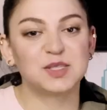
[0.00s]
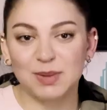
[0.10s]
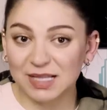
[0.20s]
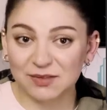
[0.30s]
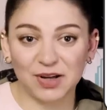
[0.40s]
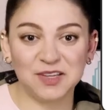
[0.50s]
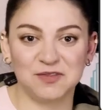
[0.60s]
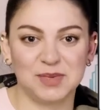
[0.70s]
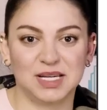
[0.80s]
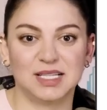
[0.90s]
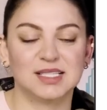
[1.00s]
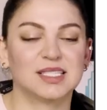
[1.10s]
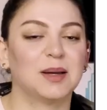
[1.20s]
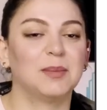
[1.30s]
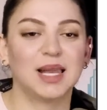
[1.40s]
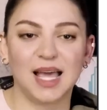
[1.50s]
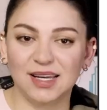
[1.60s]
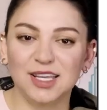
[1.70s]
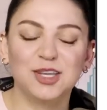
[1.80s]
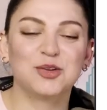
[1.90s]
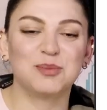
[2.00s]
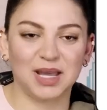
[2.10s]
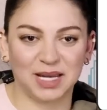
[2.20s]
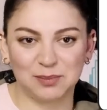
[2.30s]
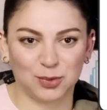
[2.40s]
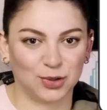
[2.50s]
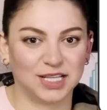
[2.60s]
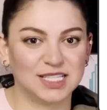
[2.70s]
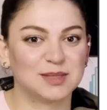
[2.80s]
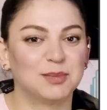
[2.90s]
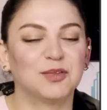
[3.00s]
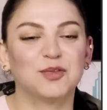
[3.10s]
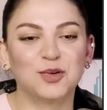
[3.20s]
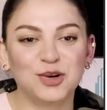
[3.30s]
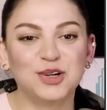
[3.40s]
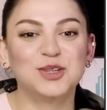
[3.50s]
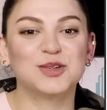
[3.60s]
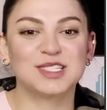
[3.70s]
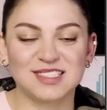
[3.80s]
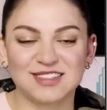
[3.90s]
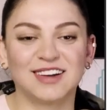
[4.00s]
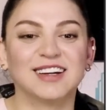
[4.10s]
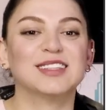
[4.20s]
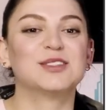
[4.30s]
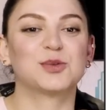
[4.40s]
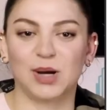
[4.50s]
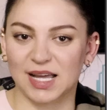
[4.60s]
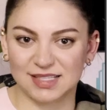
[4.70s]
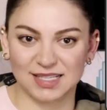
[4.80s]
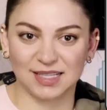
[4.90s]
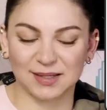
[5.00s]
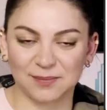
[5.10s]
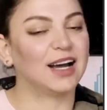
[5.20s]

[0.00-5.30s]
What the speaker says: Spend 5 minutes planning your main points before you start writing.